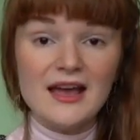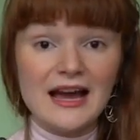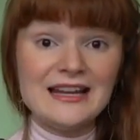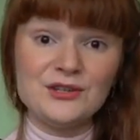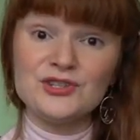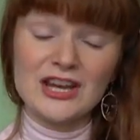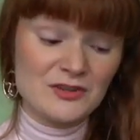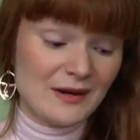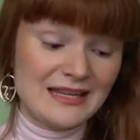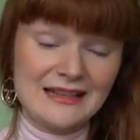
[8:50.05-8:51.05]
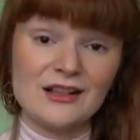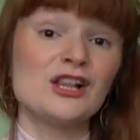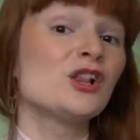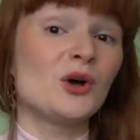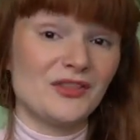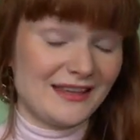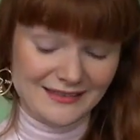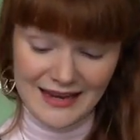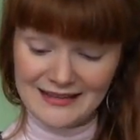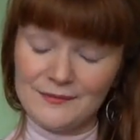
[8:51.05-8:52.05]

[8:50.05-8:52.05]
I do change my needle a lot these days.